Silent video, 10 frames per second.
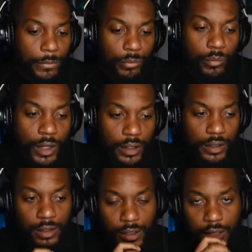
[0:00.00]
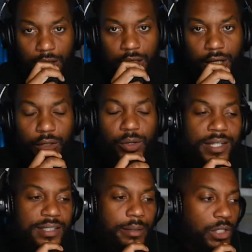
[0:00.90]
You guys
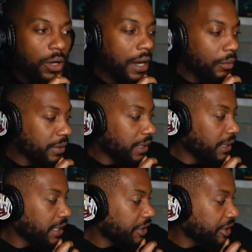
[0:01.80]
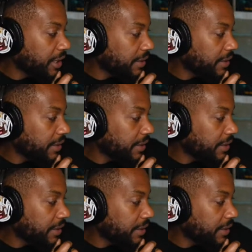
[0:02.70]
let me know how the connection is.